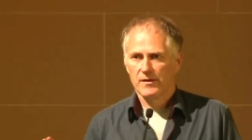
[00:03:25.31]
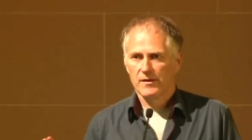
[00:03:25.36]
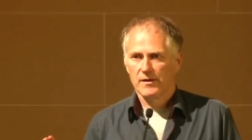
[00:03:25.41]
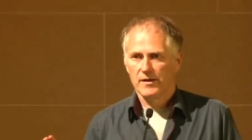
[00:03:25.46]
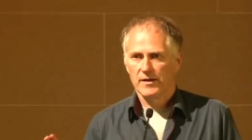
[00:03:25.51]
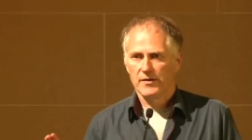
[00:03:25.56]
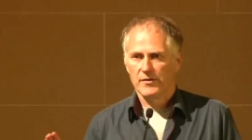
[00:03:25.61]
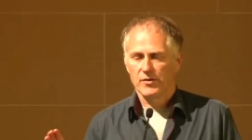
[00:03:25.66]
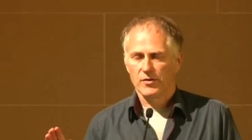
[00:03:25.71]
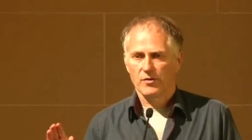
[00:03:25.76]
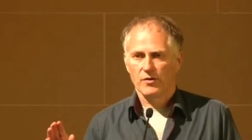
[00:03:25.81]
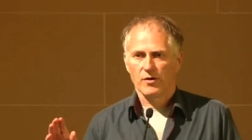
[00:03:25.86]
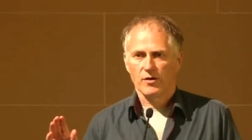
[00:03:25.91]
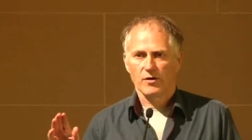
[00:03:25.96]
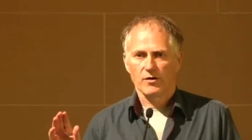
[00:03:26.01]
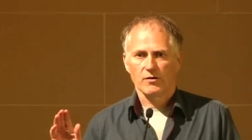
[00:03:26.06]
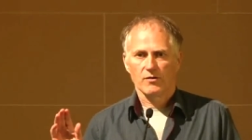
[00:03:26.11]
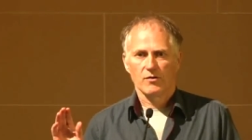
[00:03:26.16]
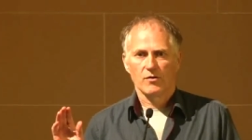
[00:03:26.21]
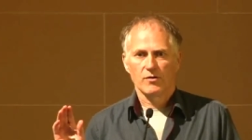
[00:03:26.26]
Uh, there
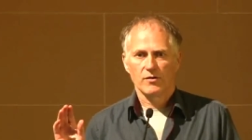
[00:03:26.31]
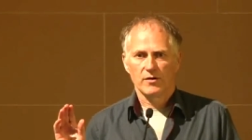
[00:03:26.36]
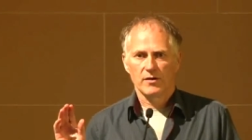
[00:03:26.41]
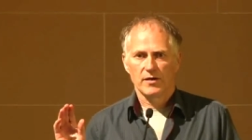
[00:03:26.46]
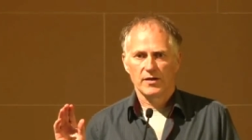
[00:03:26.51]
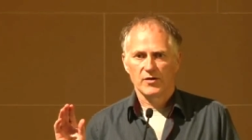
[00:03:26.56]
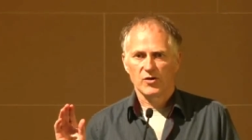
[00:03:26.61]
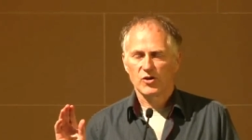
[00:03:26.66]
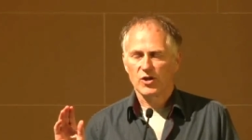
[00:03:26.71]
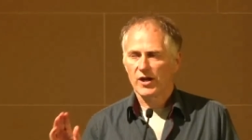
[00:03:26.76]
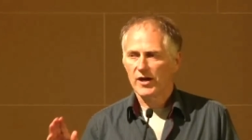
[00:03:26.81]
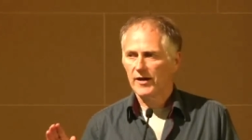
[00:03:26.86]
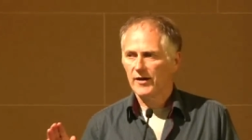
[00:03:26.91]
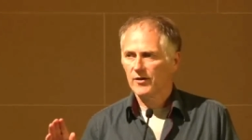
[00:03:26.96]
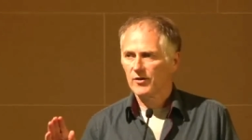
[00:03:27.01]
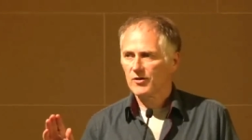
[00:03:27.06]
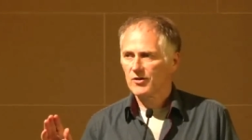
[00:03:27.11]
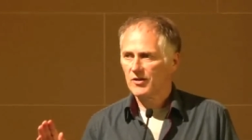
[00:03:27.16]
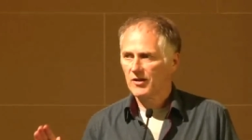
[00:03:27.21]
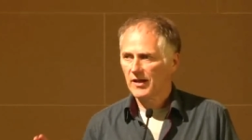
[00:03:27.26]
are
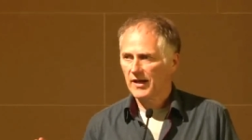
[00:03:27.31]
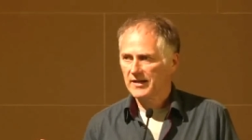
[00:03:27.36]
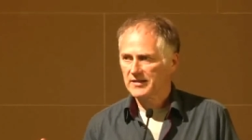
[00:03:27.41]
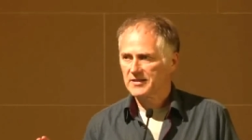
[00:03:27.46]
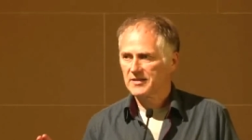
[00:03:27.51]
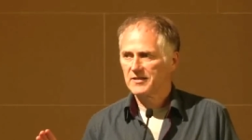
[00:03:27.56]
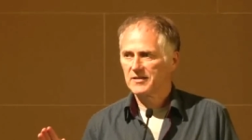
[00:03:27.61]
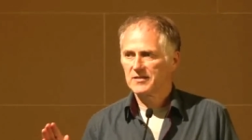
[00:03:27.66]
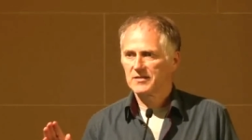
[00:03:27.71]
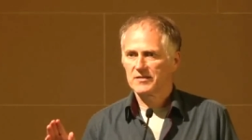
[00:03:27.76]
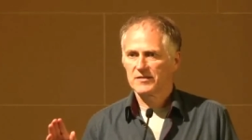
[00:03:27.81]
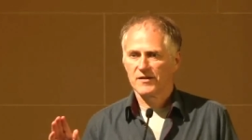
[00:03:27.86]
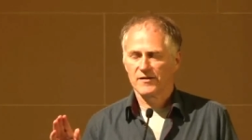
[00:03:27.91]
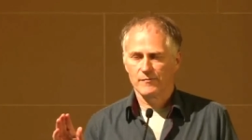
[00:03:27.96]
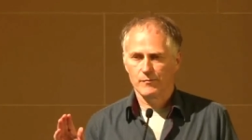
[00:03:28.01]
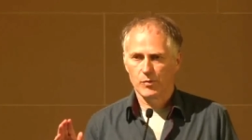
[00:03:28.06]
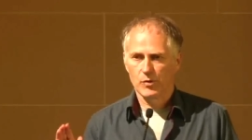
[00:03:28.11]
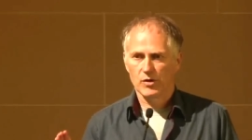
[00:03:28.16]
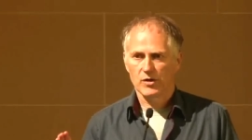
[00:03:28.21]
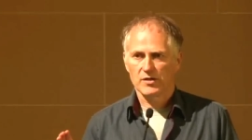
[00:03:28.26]
entire classes
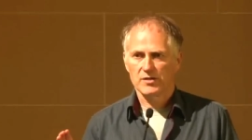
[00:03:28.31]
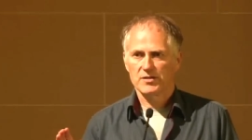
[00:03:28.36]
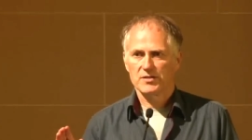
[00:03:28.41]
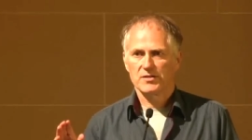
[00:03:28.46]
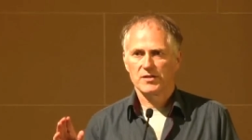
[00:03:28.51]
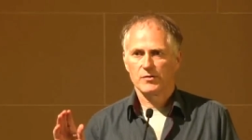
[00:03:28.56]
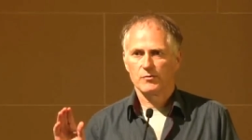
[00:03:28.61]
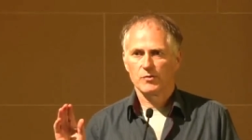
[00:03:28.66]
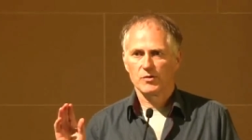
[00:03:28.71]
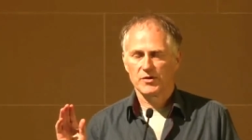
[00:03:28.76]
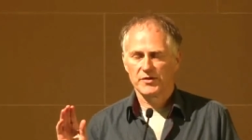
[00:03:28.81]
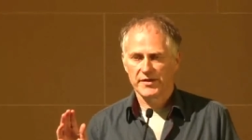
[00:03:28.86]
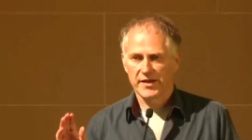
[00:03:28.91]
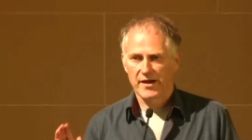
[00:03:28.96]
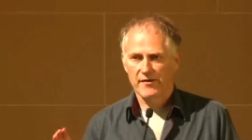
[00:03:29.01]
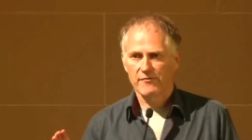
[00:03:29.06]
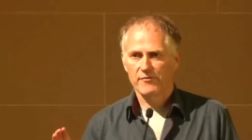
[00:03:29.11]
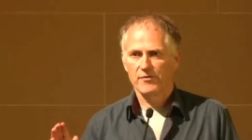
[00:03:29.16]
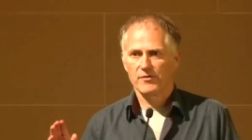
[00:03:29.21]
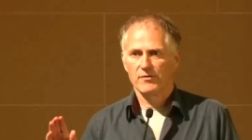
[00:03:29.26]
of books that will
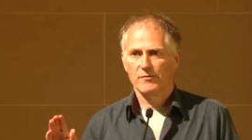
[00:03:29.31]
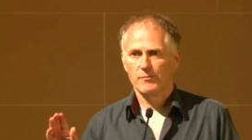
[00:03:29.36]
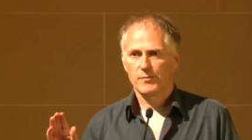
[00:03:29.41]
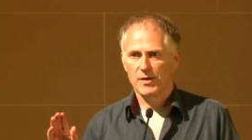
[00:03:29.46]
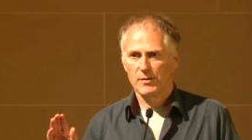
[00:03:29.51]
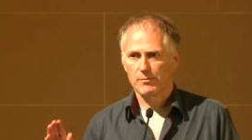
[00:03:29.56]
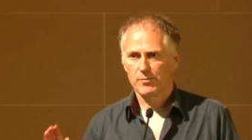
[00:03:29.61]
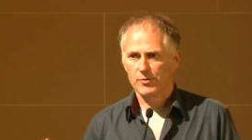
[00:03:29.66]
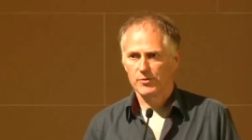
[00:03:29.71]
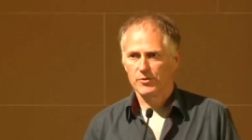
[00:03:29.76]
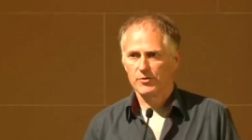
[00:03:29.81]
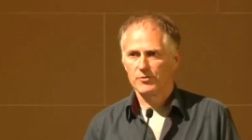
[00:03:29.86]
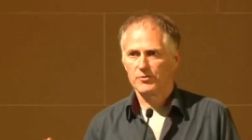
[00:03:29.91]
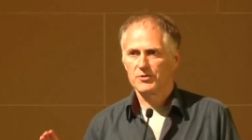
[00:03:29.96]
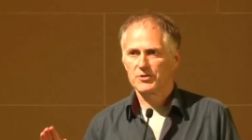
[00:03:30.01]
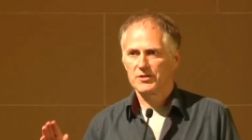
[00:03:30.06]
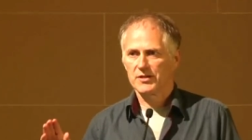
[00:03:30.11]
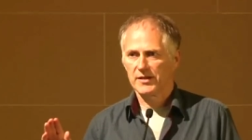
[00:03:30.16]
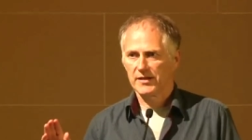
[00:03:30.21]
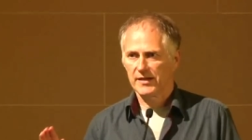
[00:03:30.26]
never be
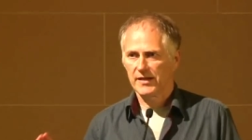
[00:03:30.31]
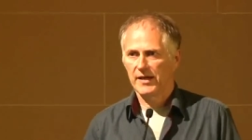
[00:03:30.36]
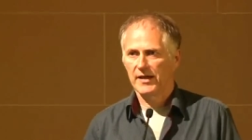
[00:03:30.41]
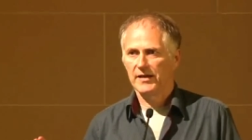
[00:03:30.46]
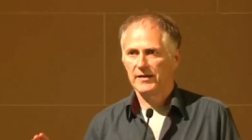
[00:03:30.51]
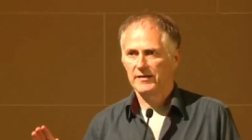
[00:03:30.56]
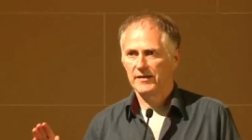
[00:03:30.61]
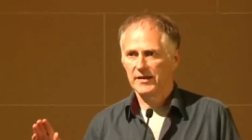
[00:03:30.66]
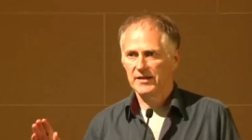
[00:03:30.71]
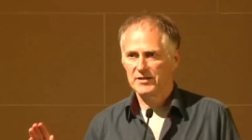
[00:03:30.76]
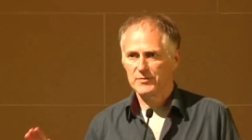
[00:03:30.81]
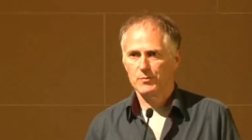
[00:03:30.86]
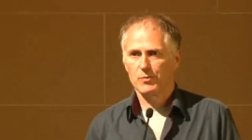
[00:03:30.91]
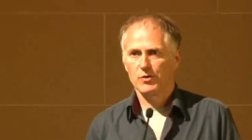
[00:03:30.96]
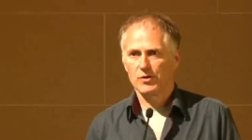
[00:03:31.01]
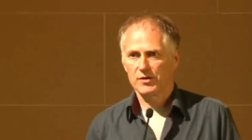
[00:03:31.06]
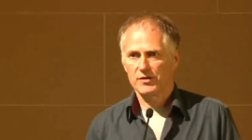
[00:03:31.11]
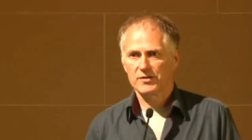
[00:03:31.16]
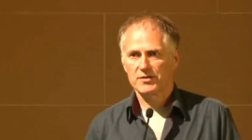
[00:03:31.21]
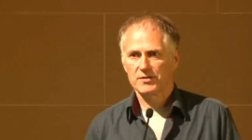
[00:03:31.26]
produced again as
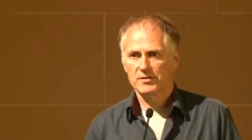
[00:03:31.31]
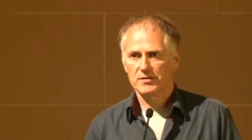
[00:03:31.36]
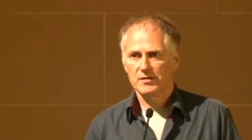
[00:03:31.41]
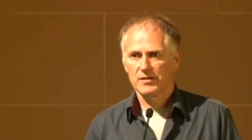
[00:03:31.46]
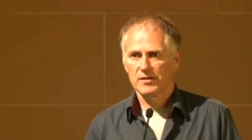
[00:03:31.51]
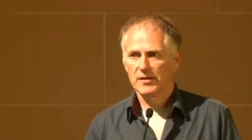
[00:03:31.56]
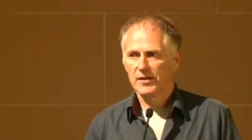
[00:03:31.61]
books.